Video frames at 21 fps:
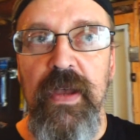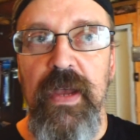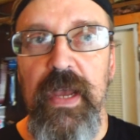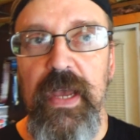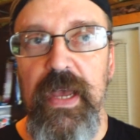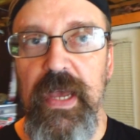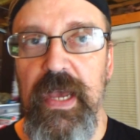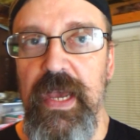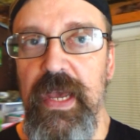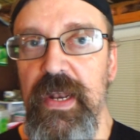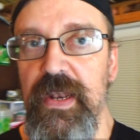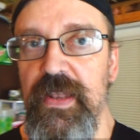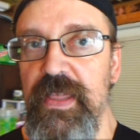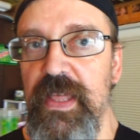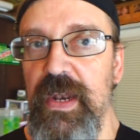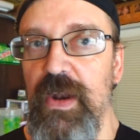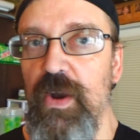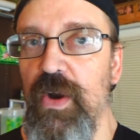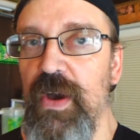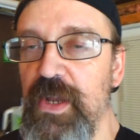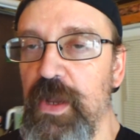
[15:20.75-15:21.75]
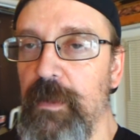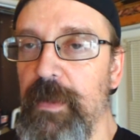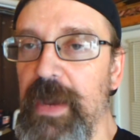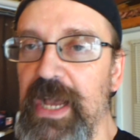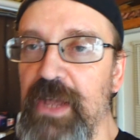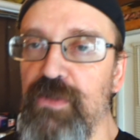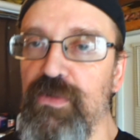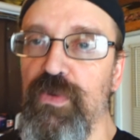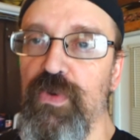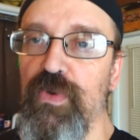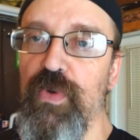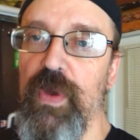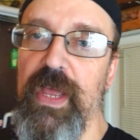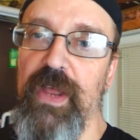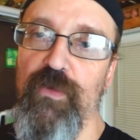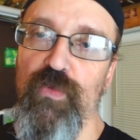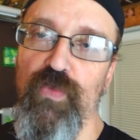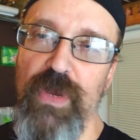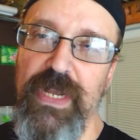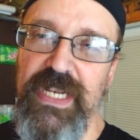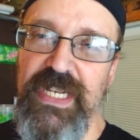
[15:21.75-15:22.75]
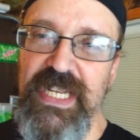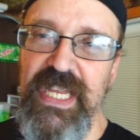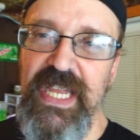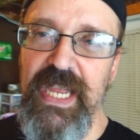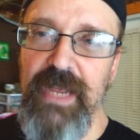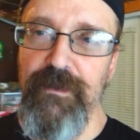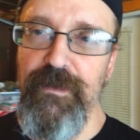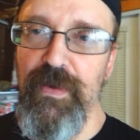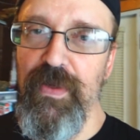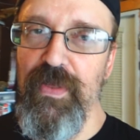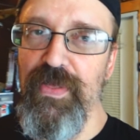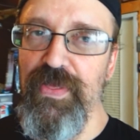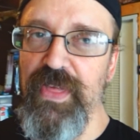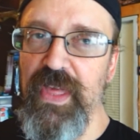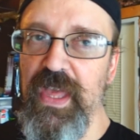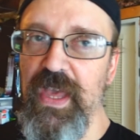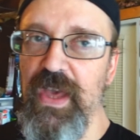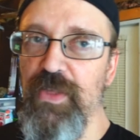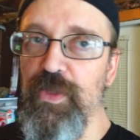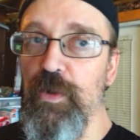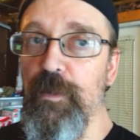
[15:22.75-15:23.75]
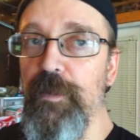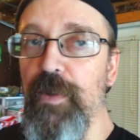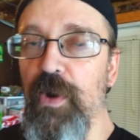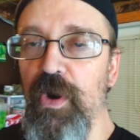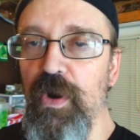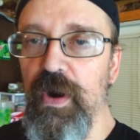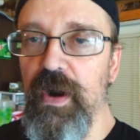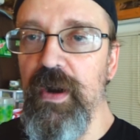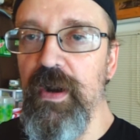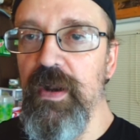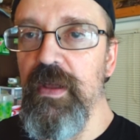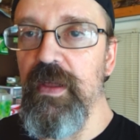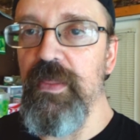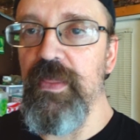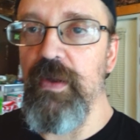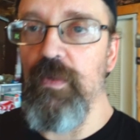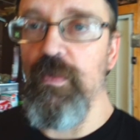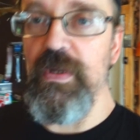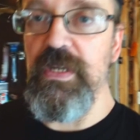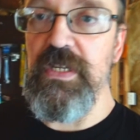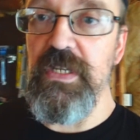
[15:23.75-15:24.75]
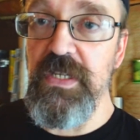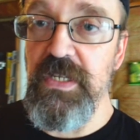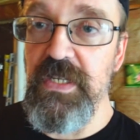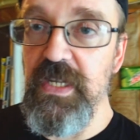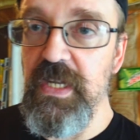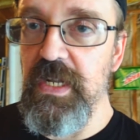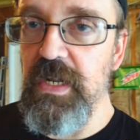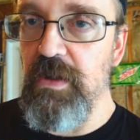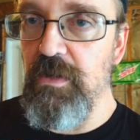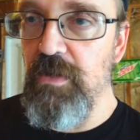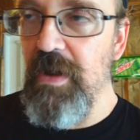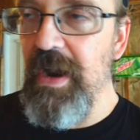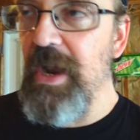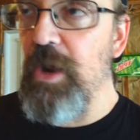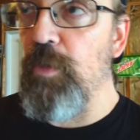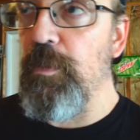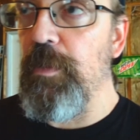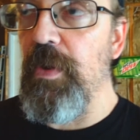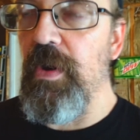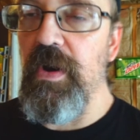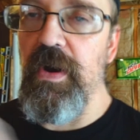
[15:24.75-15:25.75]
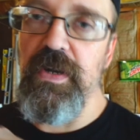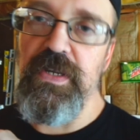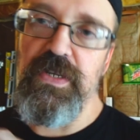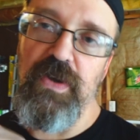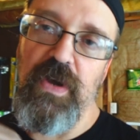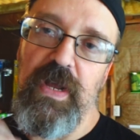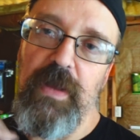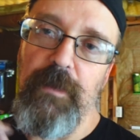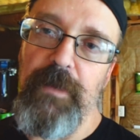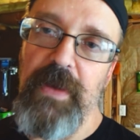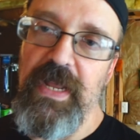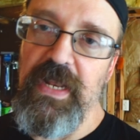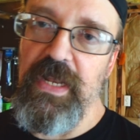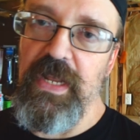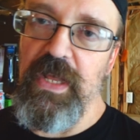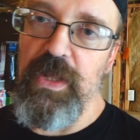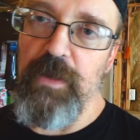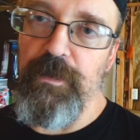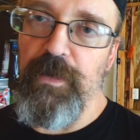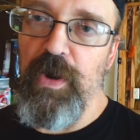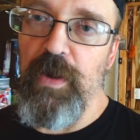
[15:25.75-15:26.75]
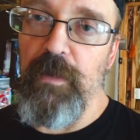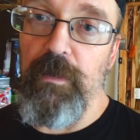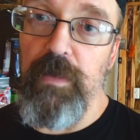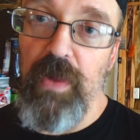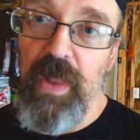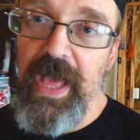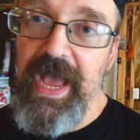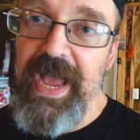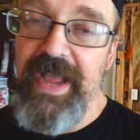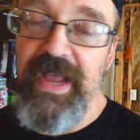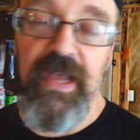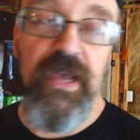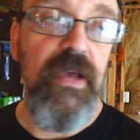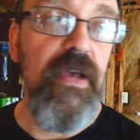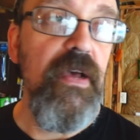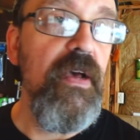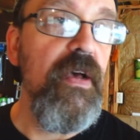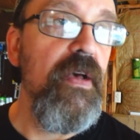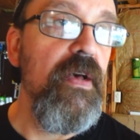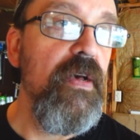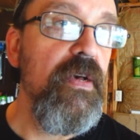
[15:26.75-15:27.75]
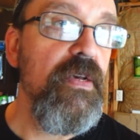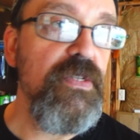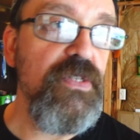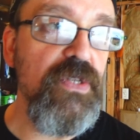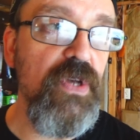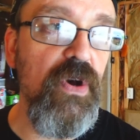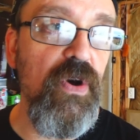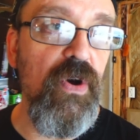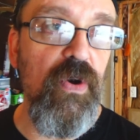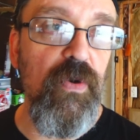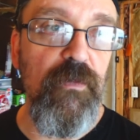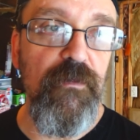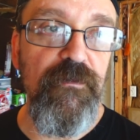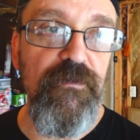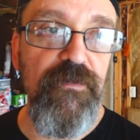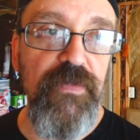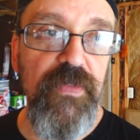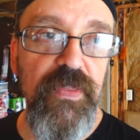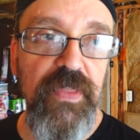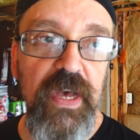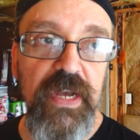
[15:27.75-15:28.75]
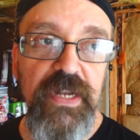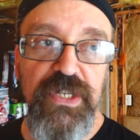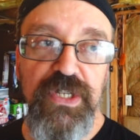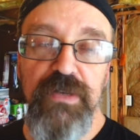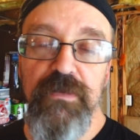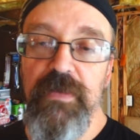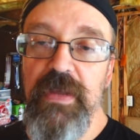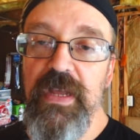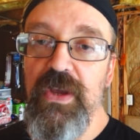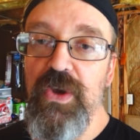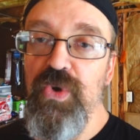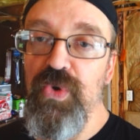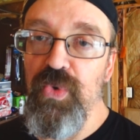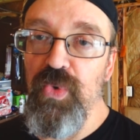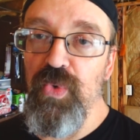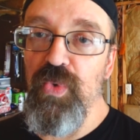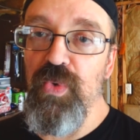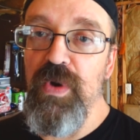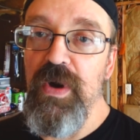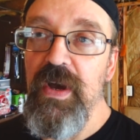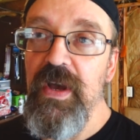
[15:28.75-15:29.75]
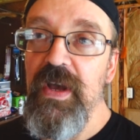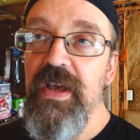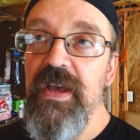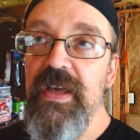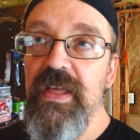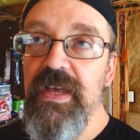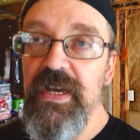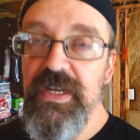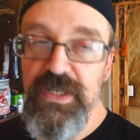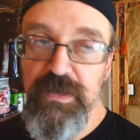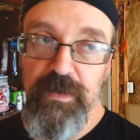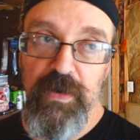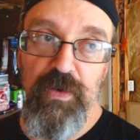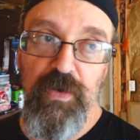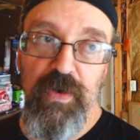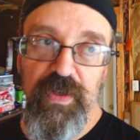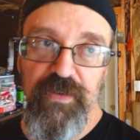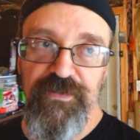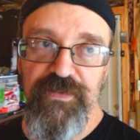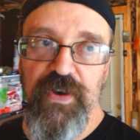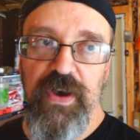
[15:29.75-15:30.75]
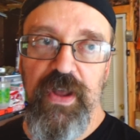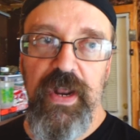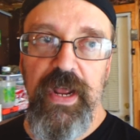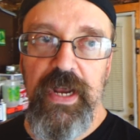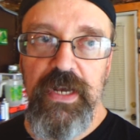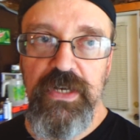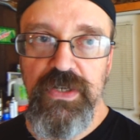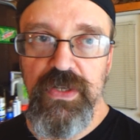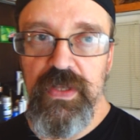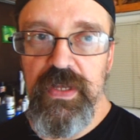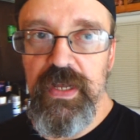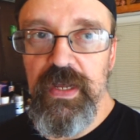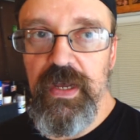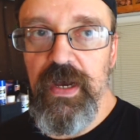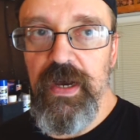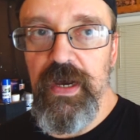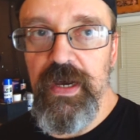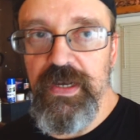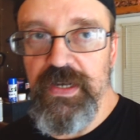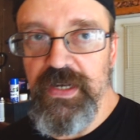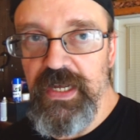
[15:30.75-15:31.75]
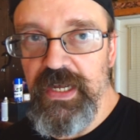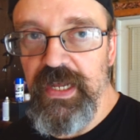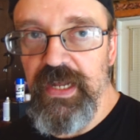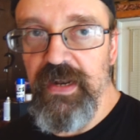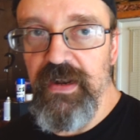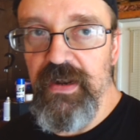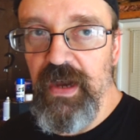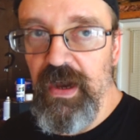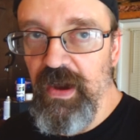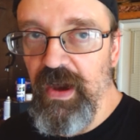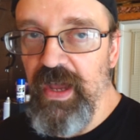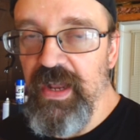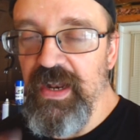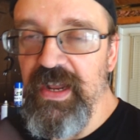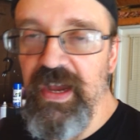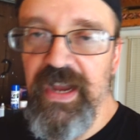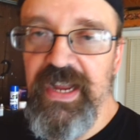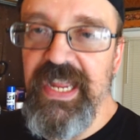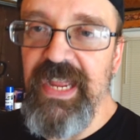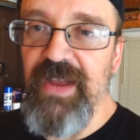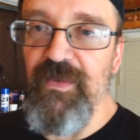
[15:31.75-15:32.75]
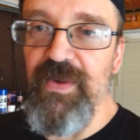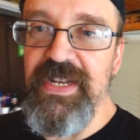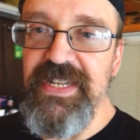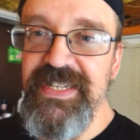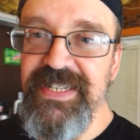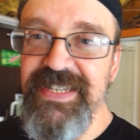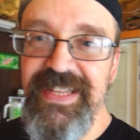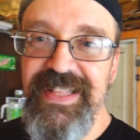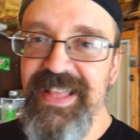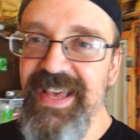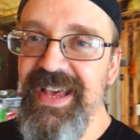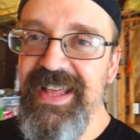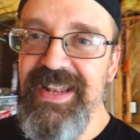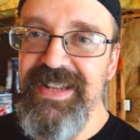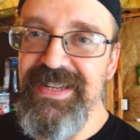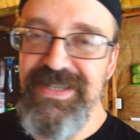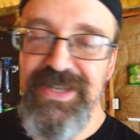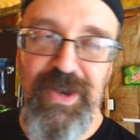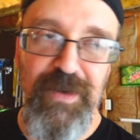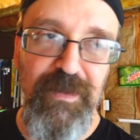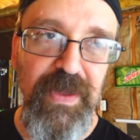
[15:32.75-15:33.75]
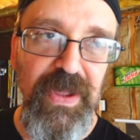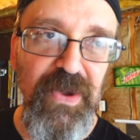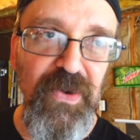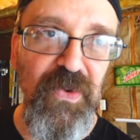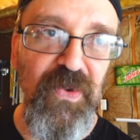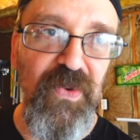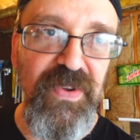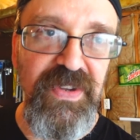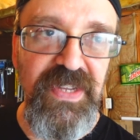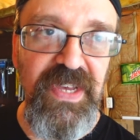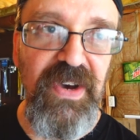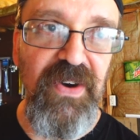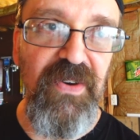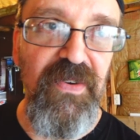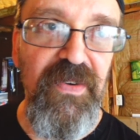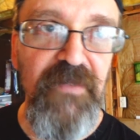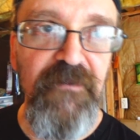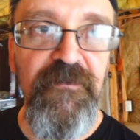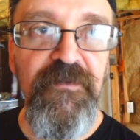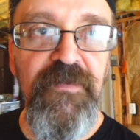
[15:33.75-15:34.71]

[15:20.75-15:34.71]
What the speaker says: and go back through and retape the other part that we just did, the crackle part, so I can paint the other part black. So that should be cool. That should be really fun, actually, to get. I can't wait to see that. That's going to be cool as hell.